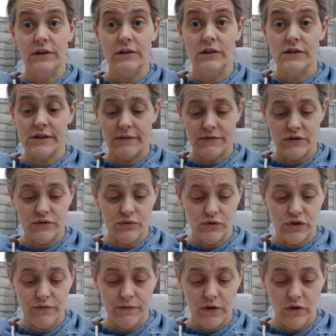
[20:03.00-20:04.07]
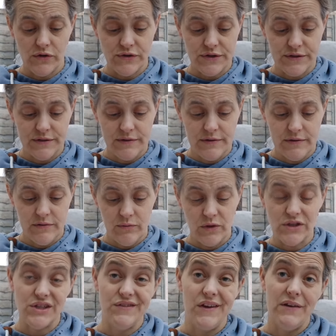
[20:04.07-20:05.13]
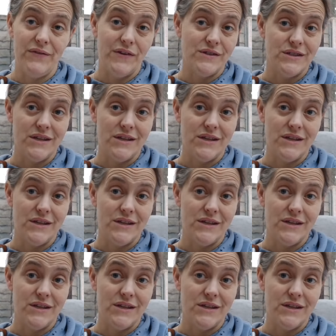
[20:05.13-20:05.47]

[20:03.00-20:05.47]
you'd have to source your floss, which if it's